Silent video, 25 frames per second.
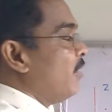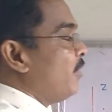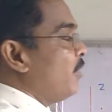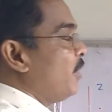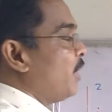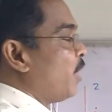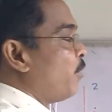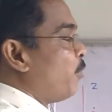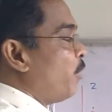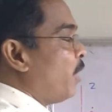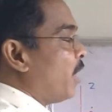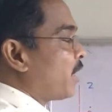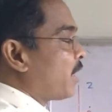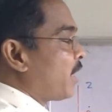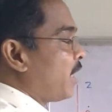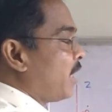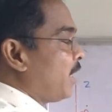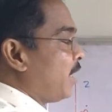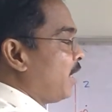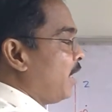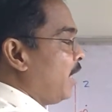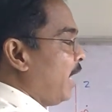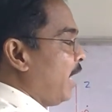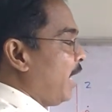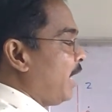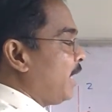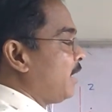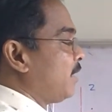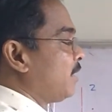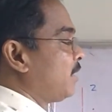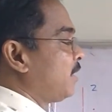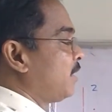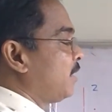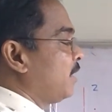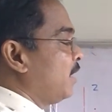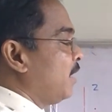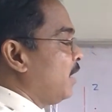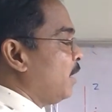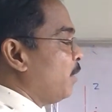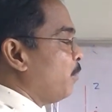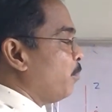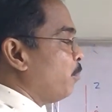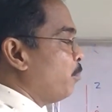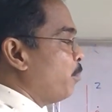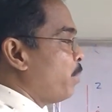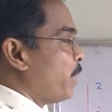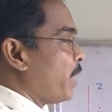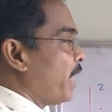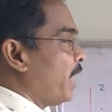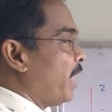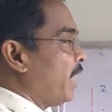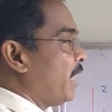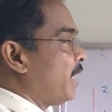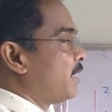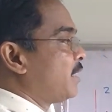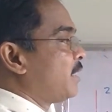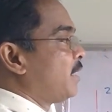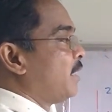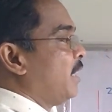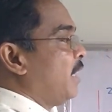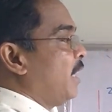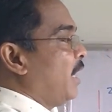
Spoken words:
we are marking length, breadth,